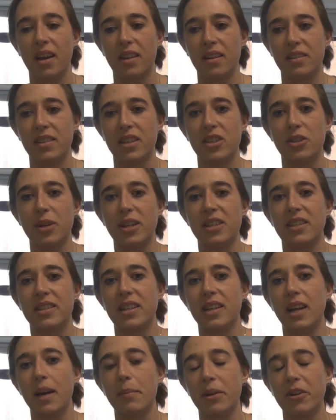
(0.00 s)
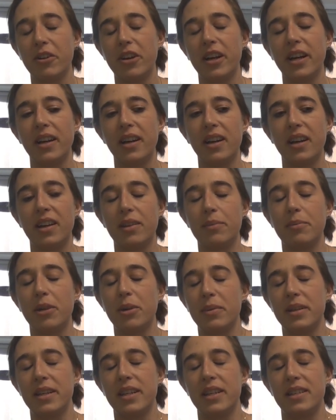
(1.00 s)
the situation in Liberia at the
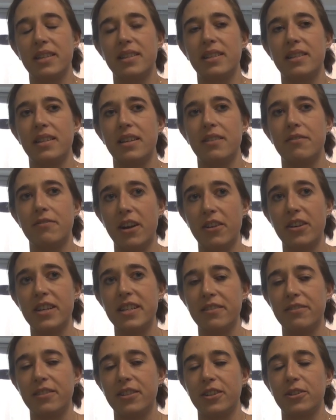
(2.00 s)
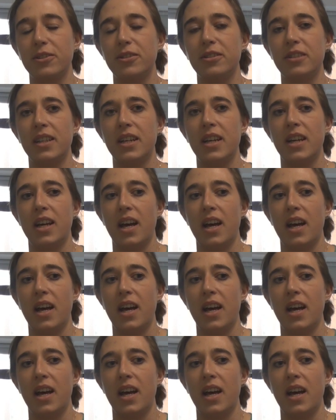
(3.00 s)
moment is very difficult,